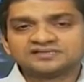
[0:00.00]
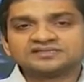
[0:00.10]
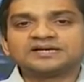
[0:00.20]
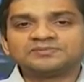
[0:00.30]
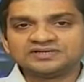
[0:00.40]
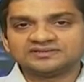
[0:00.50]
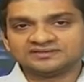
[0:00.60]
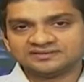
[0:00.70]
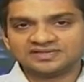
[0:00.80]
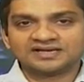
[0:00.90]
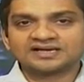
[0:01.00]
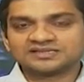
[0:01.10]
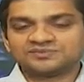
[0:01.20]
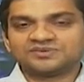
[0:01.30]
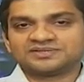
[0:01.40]
double the
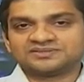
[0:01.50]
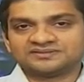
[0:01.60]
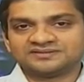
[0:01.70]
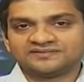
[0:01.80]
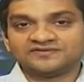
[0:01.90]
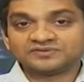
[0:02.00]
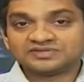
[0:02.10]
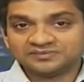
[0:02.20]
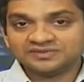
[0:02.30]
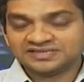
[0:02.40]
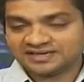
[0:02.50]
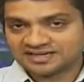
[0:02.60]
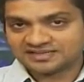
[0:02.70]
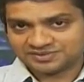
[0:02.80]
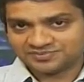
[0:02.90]
agriculture production. We have to double the
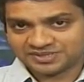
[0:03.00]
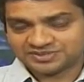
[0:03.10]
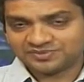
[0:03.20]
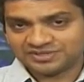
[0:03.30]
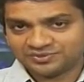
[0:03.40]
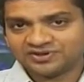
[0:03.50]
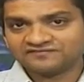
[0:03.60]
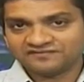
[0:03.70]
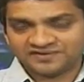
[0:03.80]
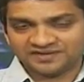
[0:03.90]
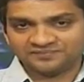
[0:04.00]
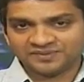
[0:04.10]
agriculture production by 2050.